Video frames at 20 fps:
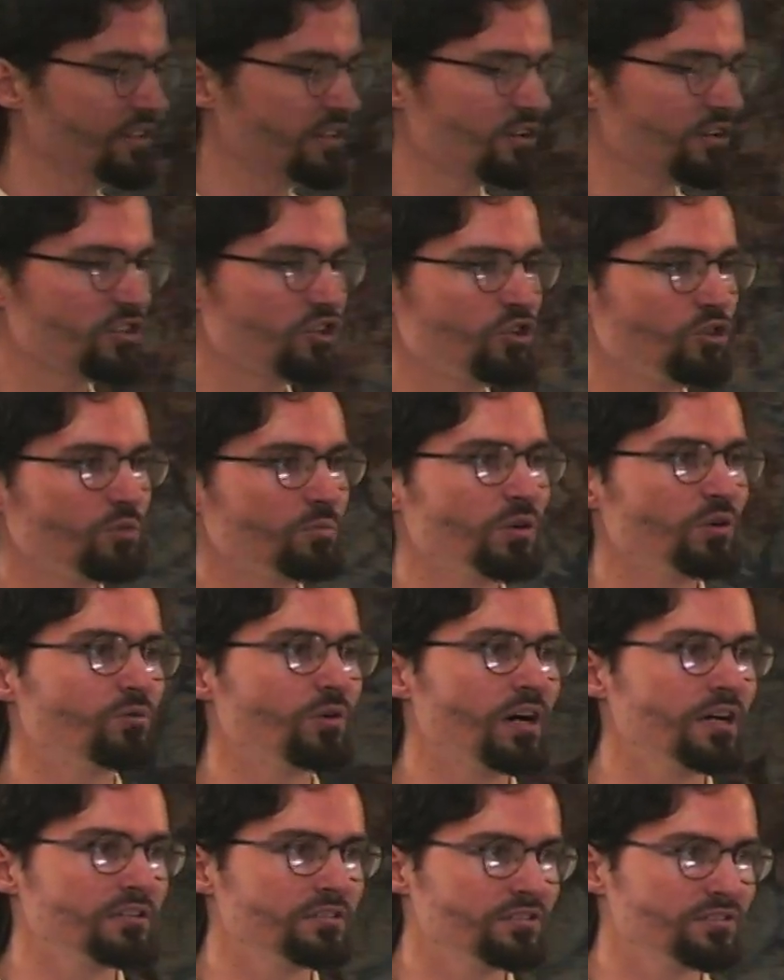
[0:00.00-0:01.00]
There are human
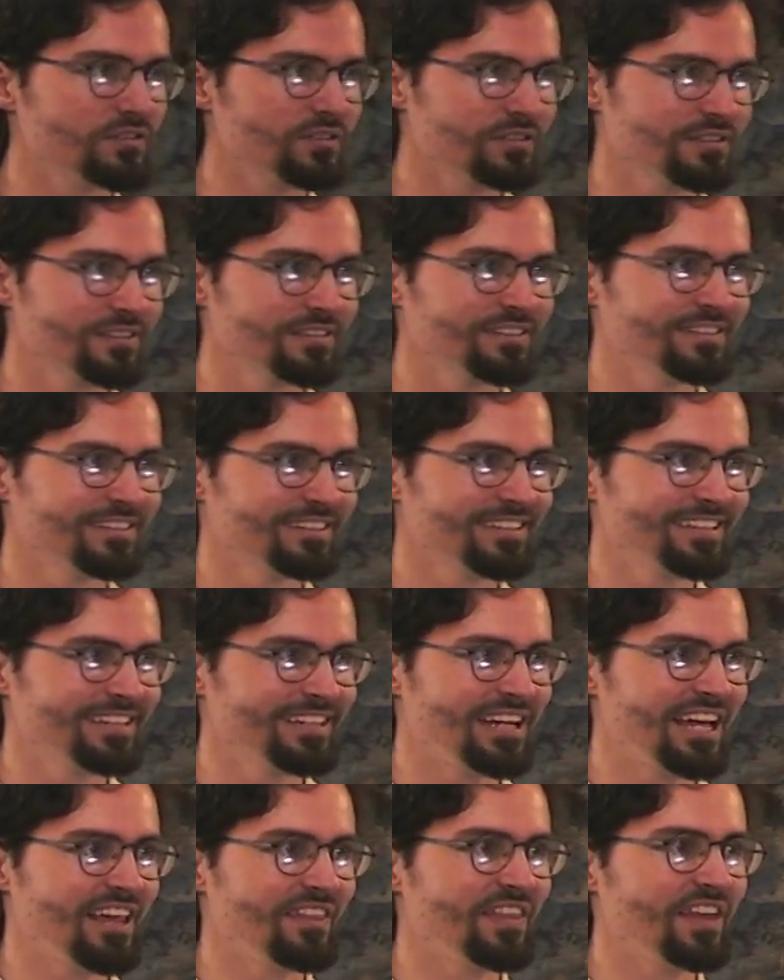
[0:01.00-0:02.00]
ones,
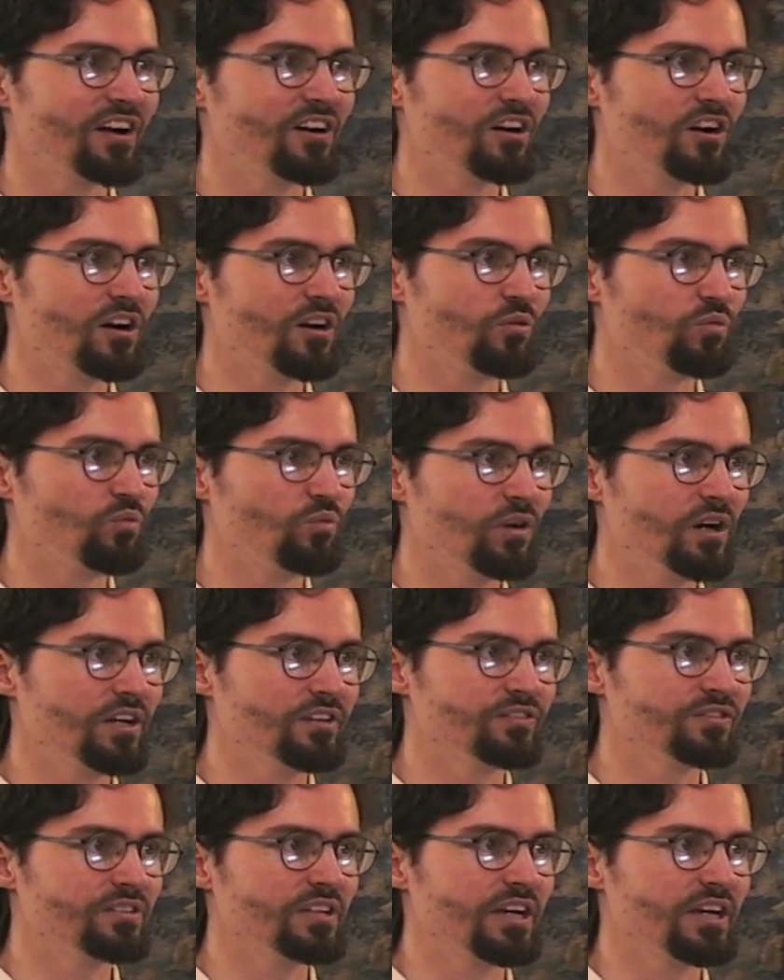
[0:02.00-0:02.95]
and there are ones